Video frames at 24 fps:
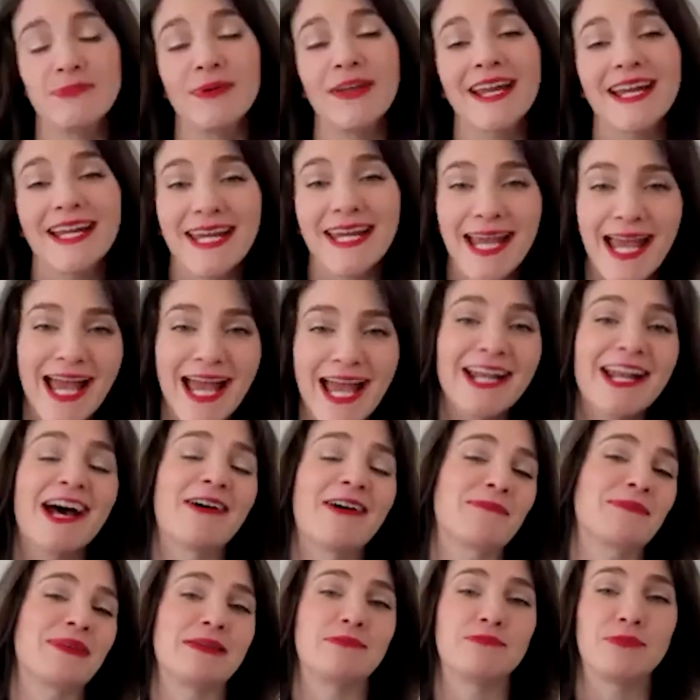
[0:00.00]
But it cannot
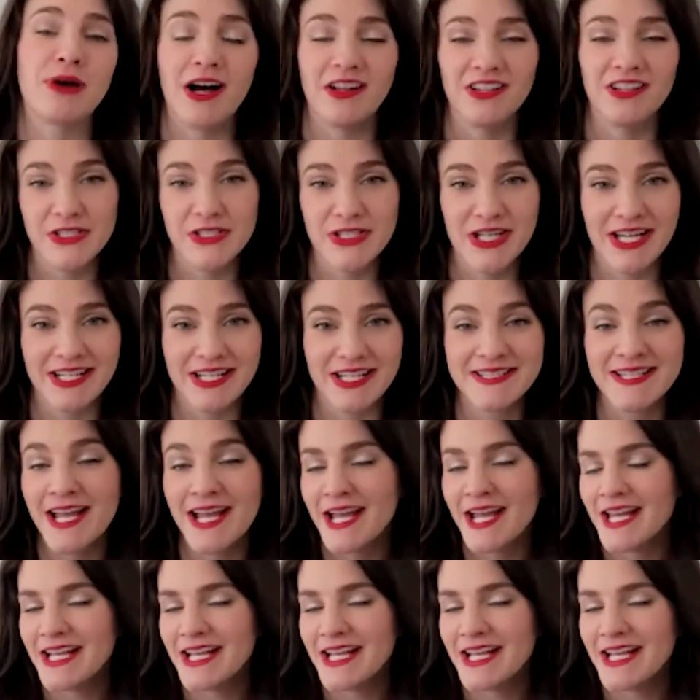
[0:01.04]
be politics.